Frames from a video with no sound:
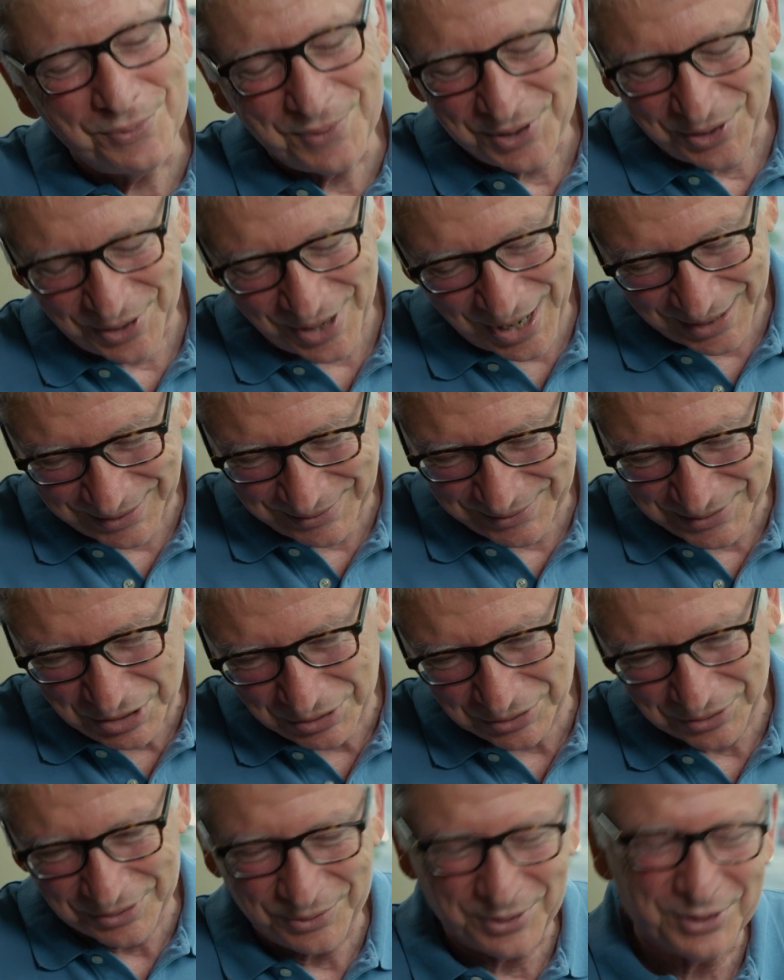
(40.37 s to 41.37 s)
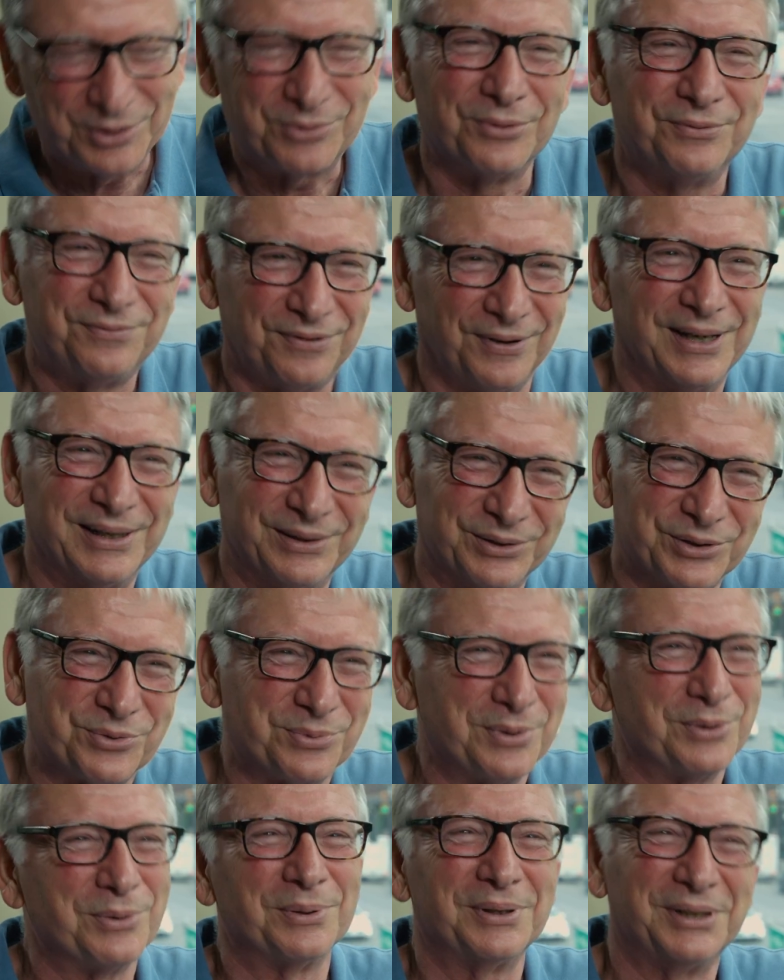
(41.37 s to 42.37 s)
we thought, you know, going through finals,
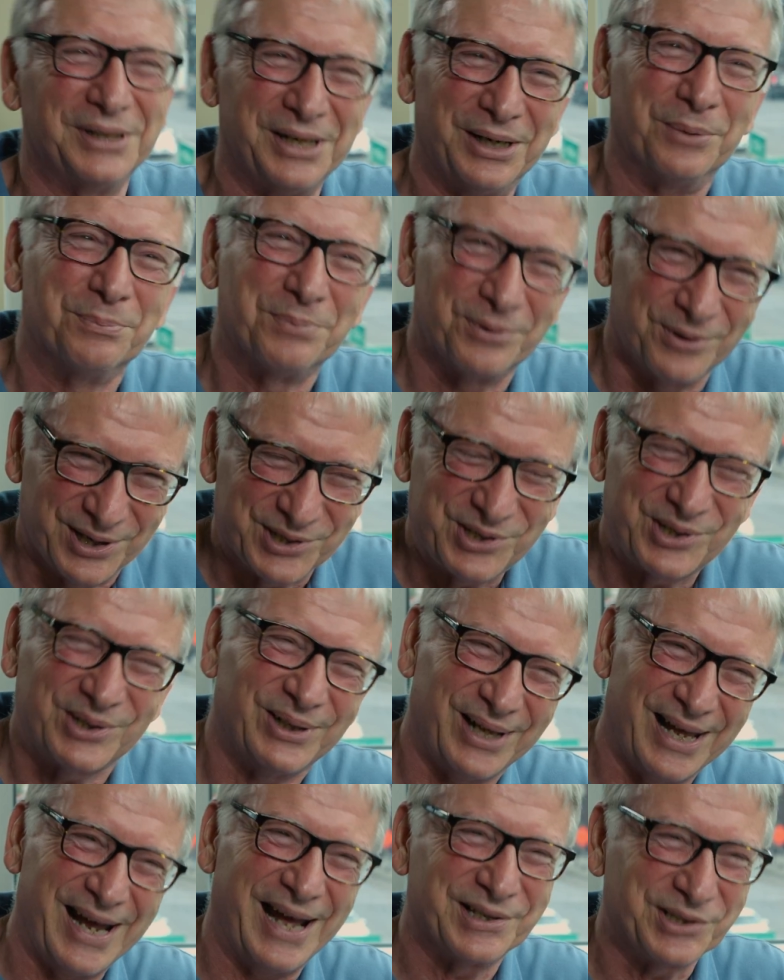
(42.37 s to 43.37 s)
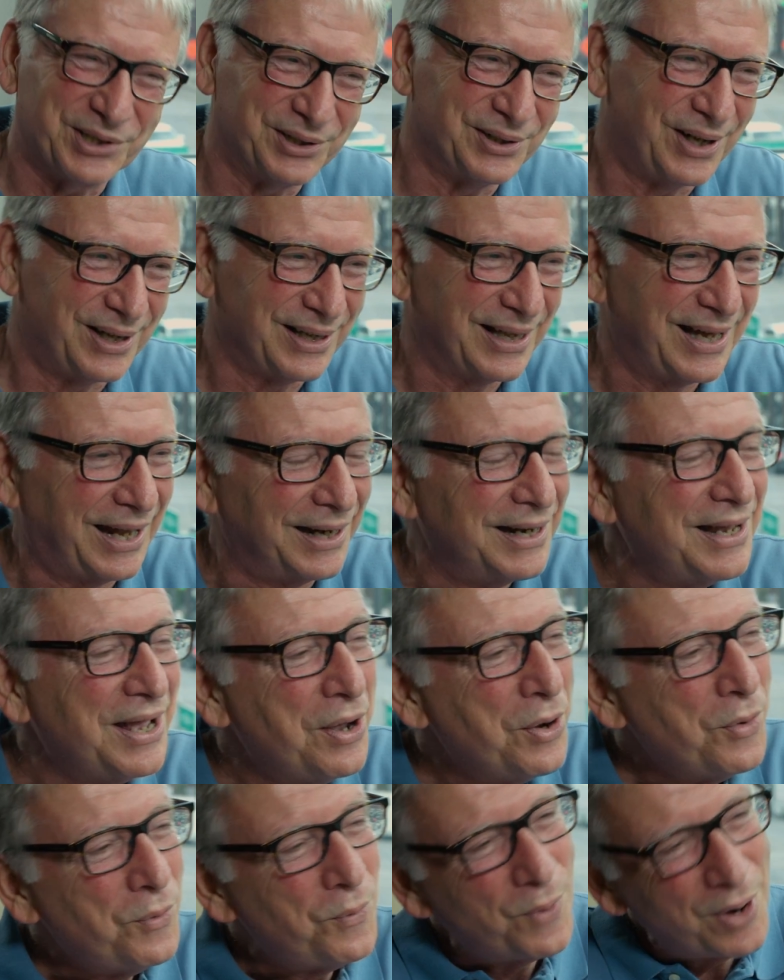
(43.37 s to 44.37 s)
we were really an oppressed class and all that.
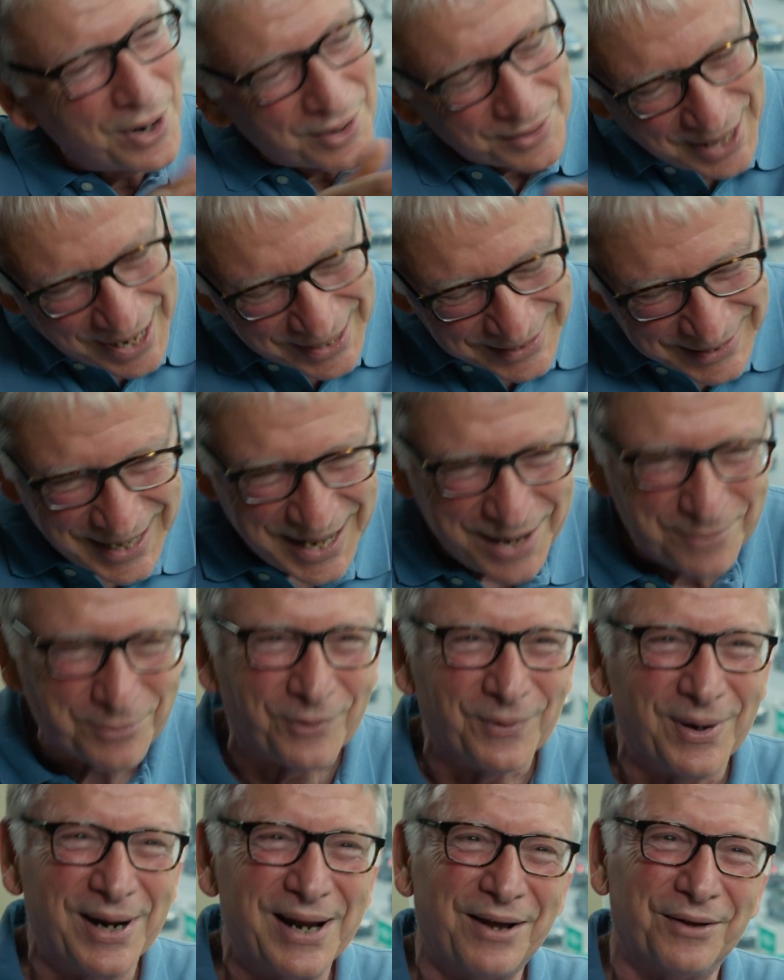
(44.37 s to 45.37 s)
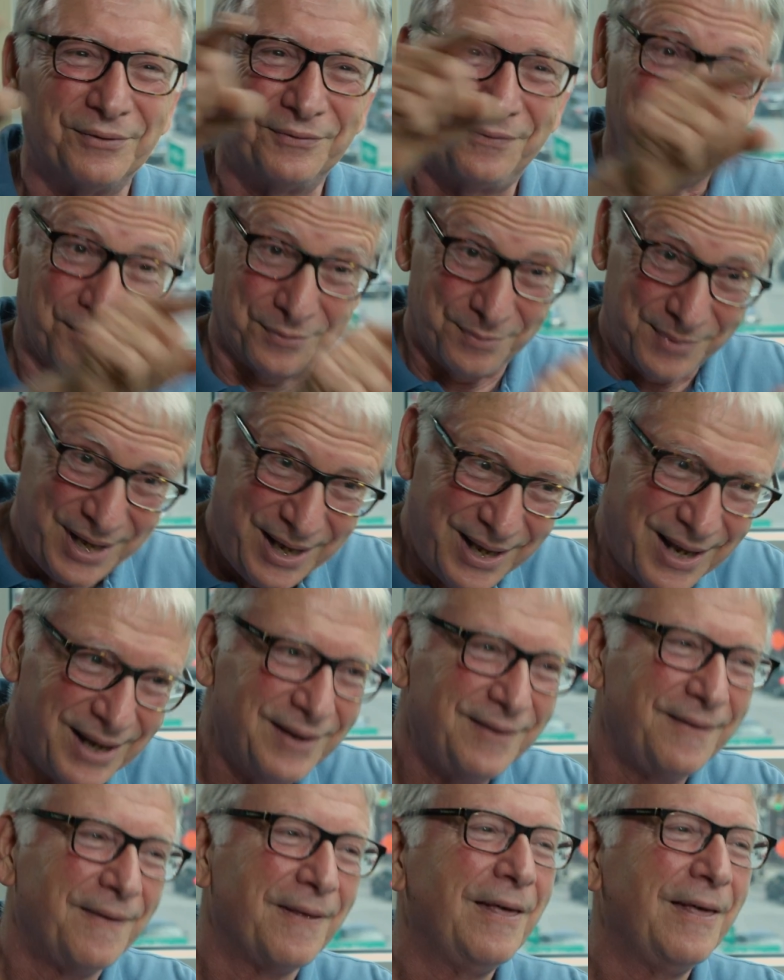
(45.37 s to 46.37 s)
Where that came around for me